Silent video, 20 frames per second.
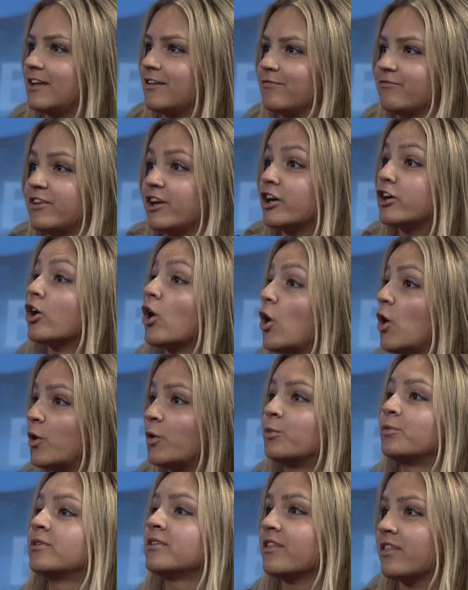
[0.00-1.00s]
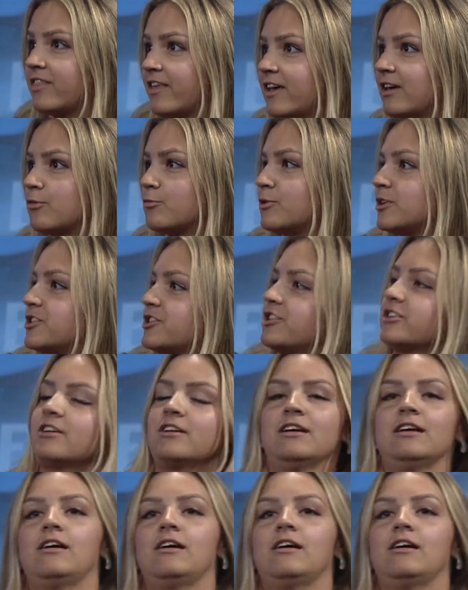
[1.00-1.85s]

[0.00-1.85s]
their own thing, which